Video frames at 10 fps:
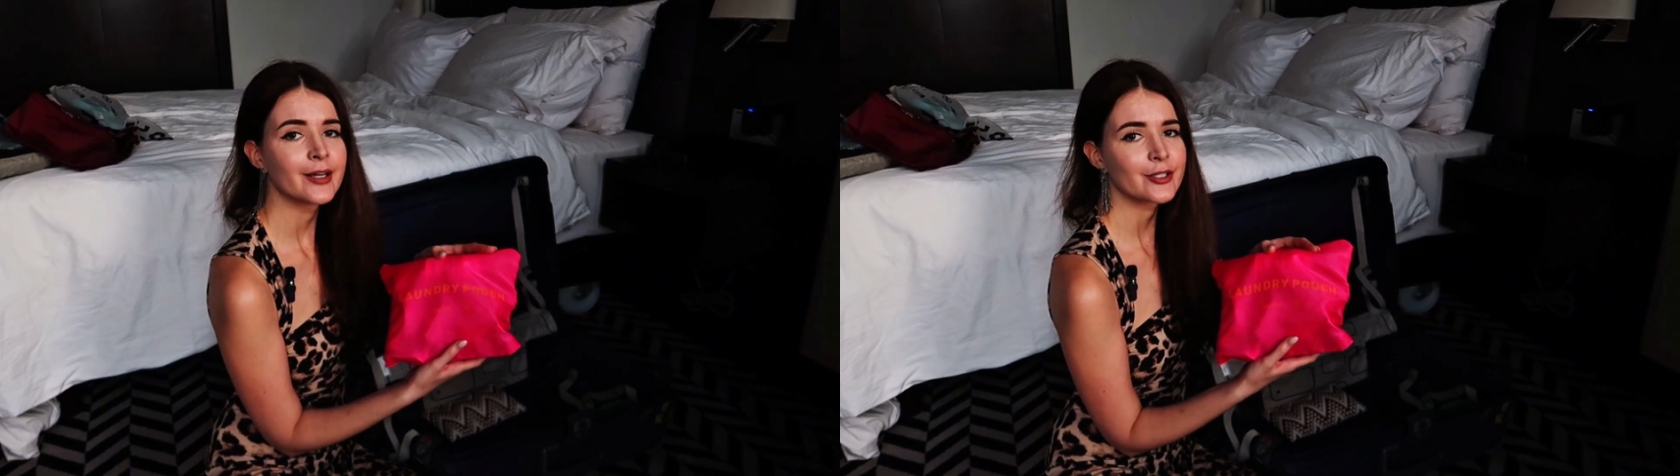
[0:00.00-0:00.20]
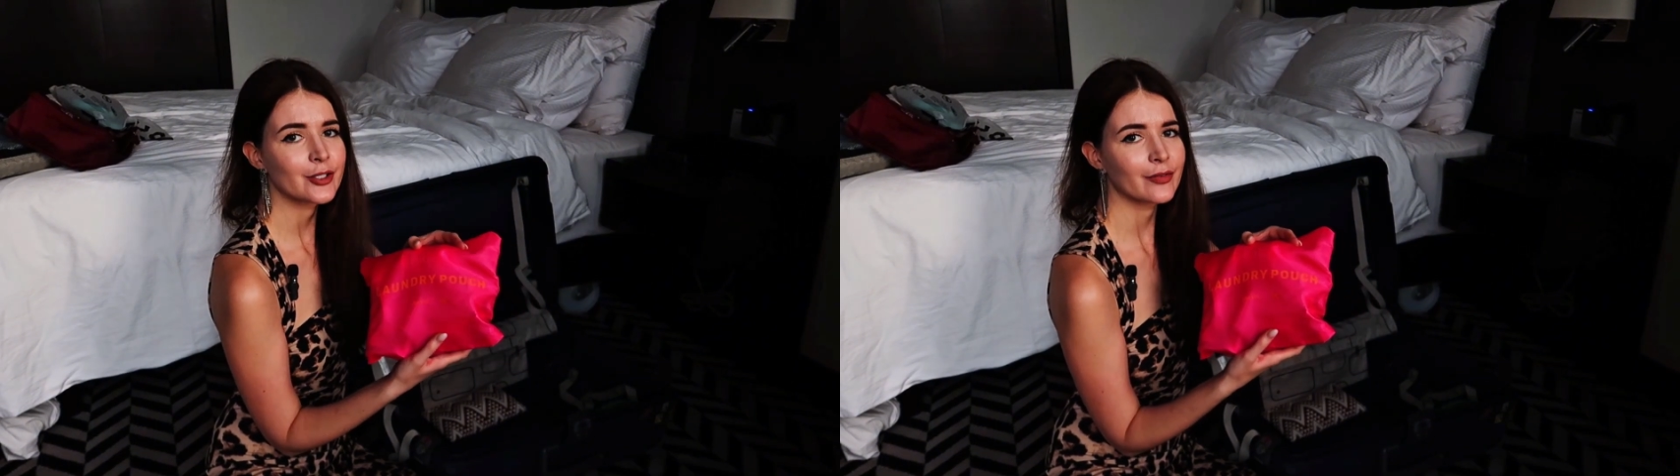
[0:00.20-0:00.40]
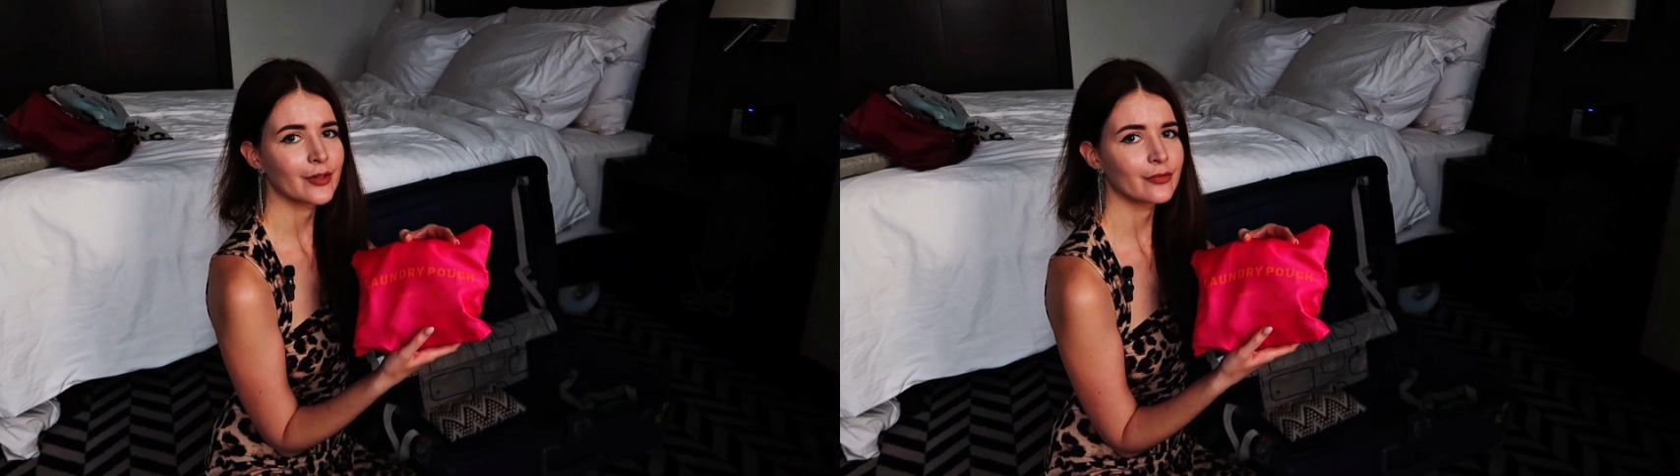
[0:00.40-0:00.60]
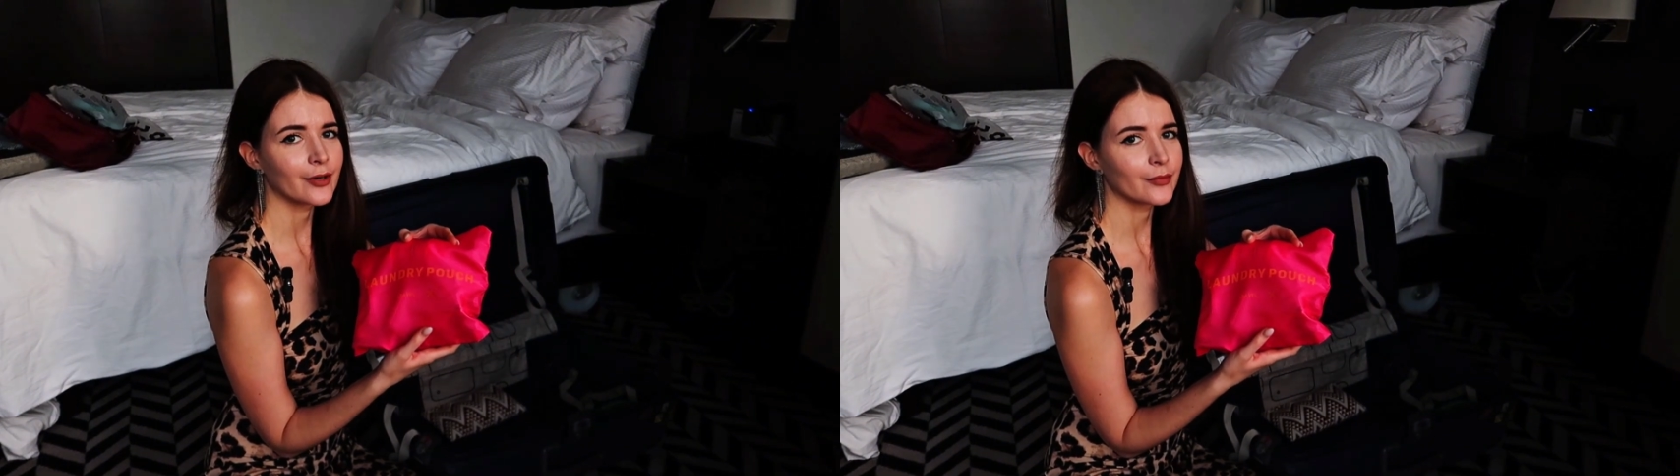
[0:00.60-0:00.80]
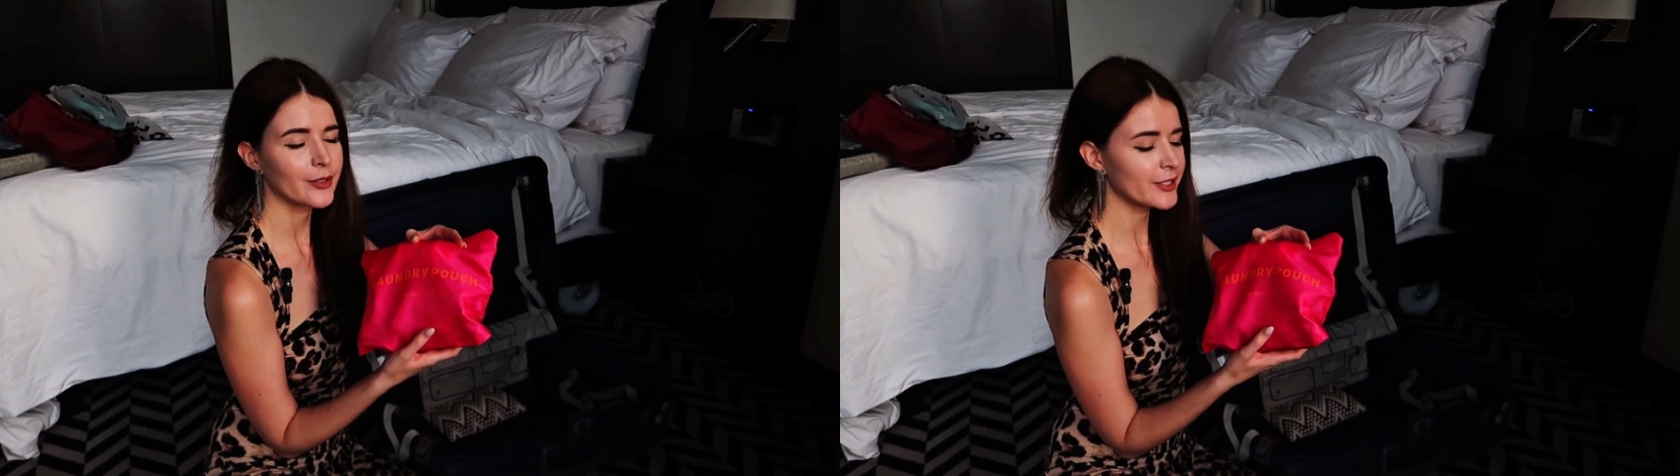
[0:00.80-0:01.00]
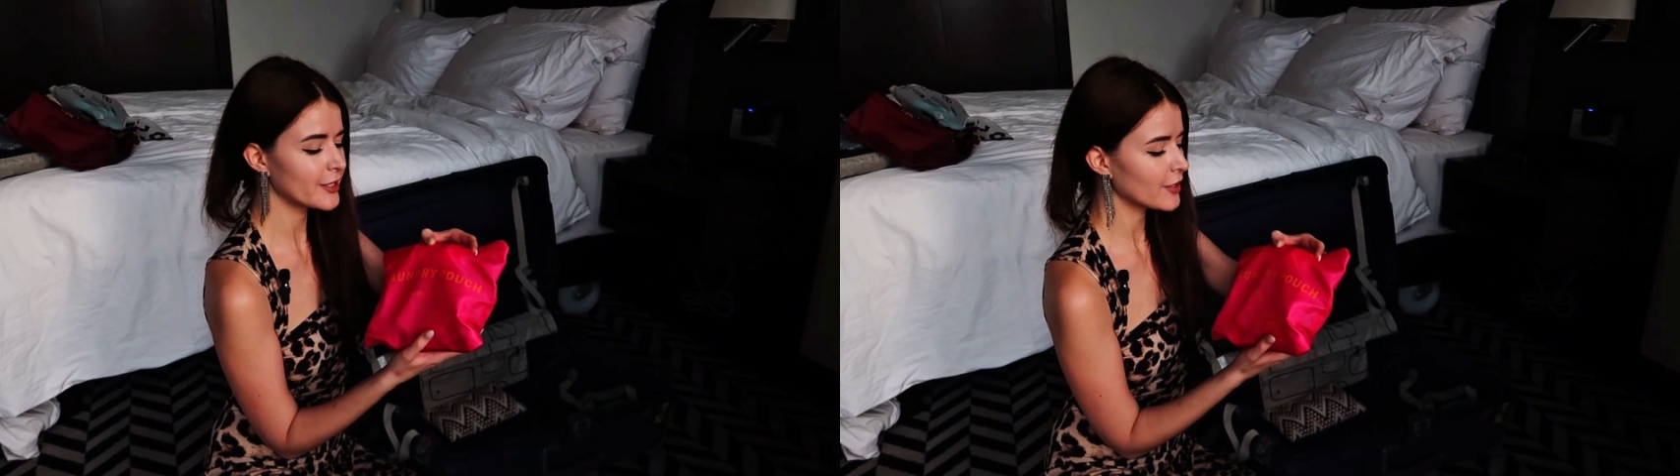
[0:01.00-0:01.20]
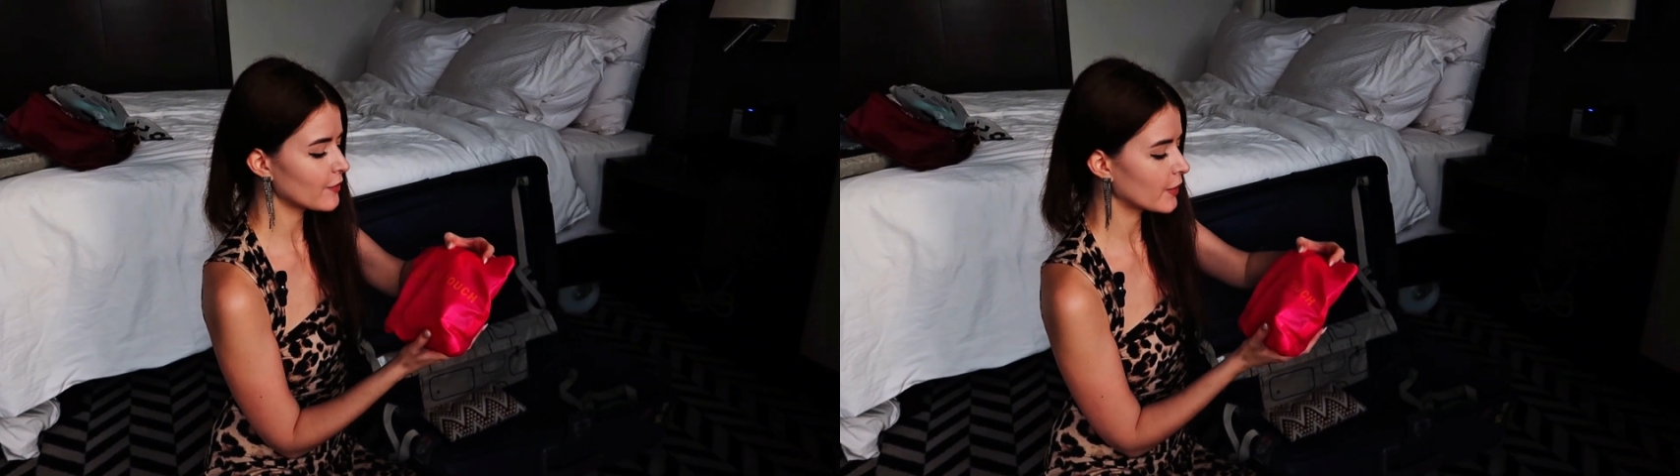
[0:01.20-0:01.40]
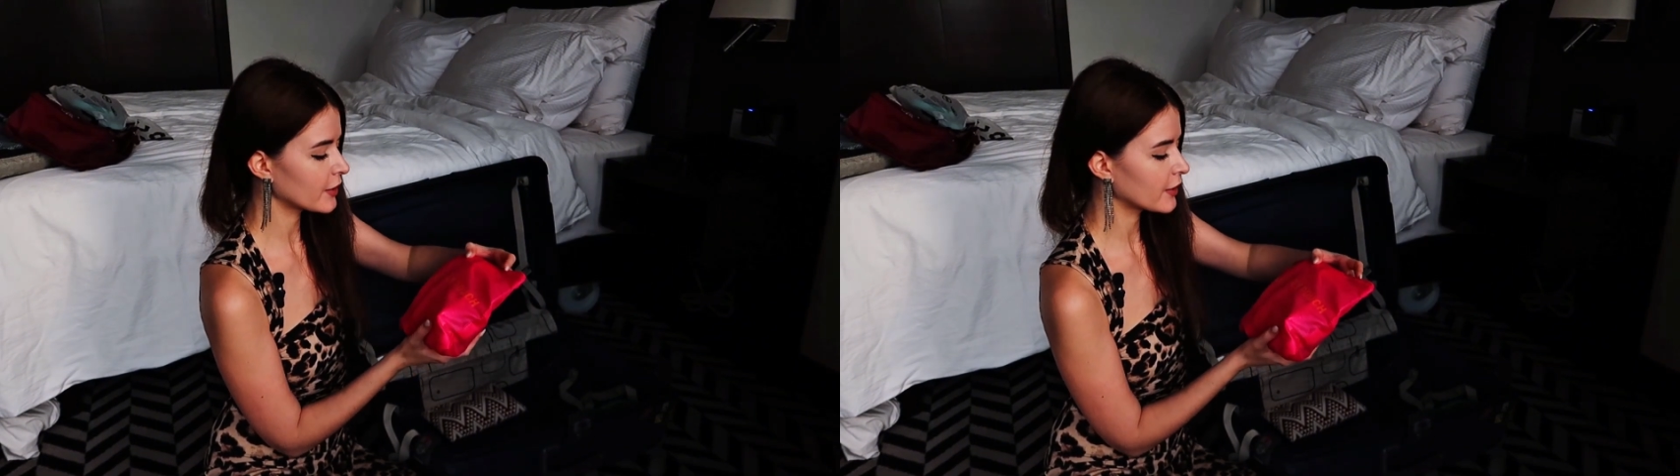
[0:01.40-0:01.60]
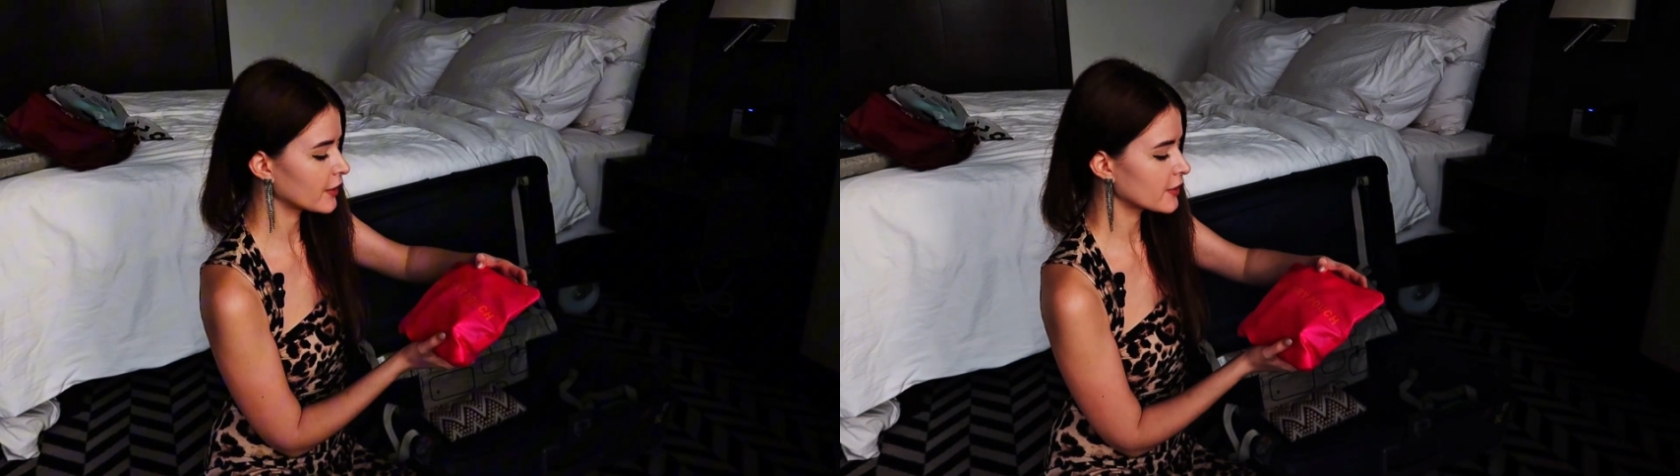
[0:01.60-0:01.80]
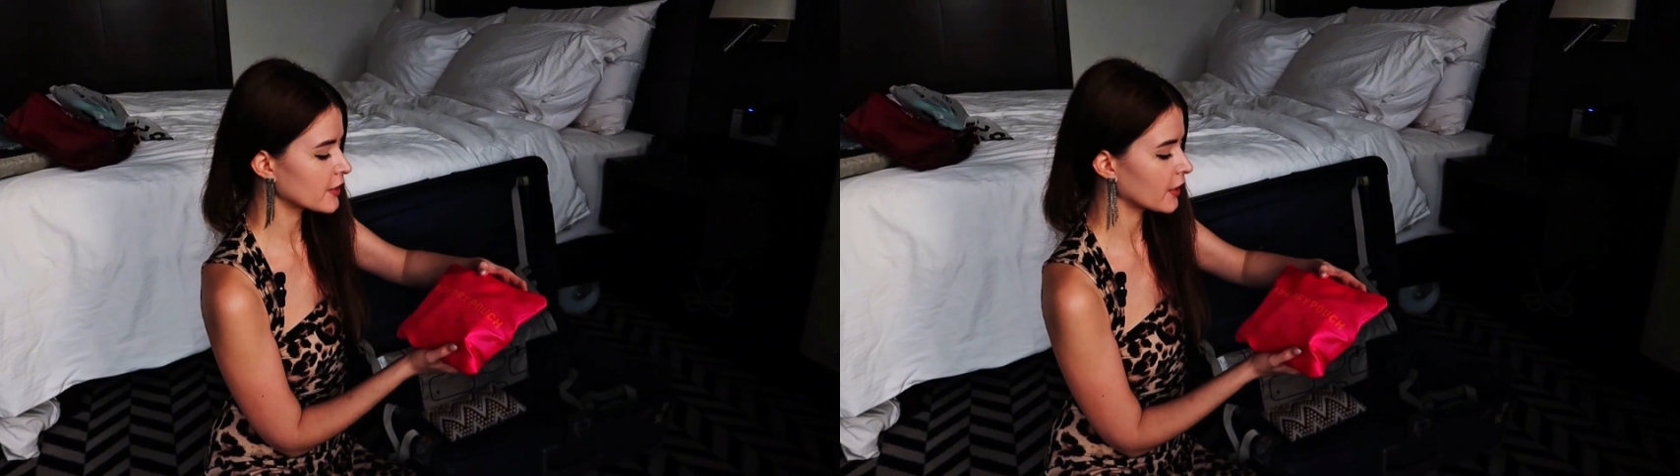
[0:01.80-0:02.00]
travel pharmacy,
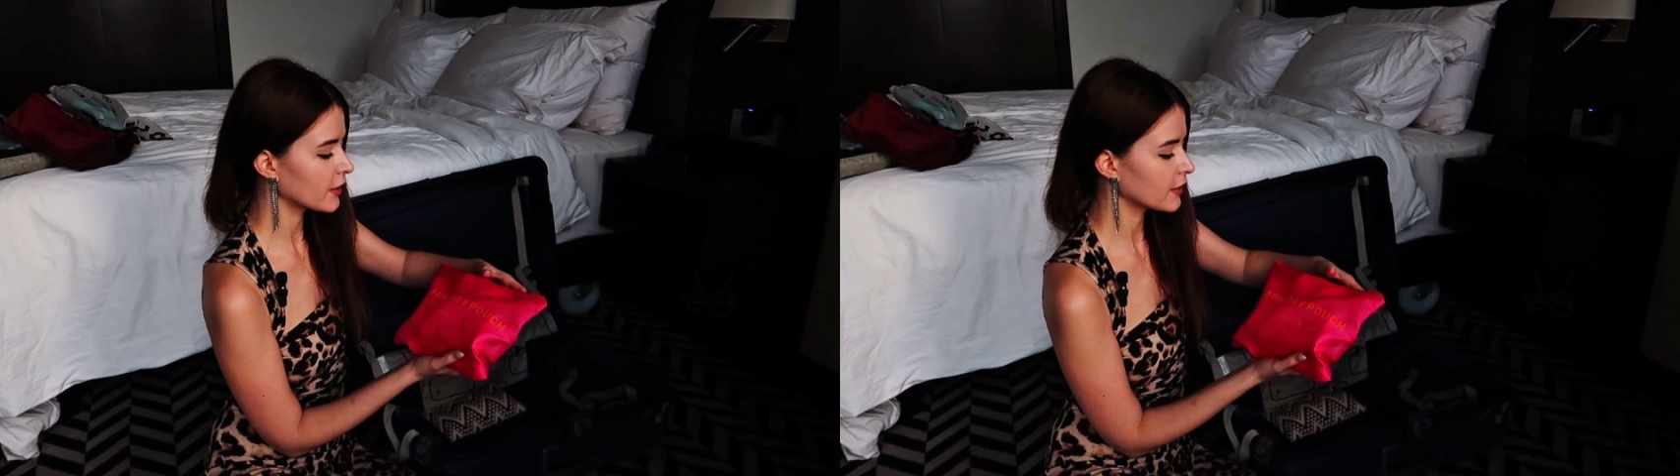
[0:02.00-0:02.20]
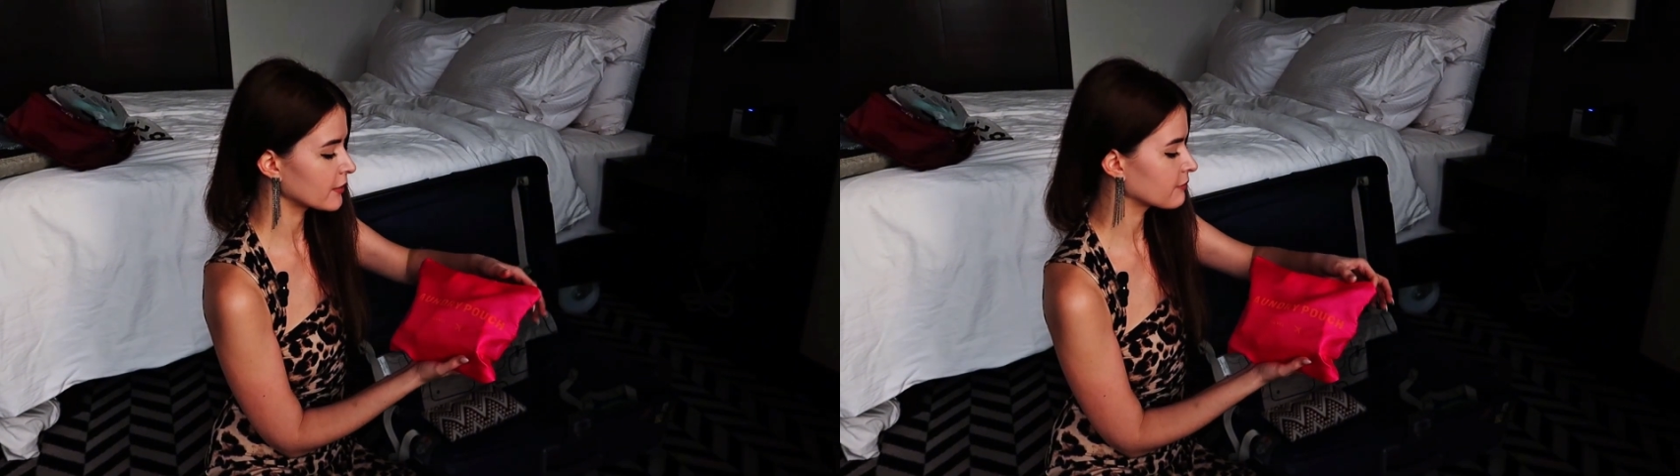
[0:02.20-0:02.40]
but I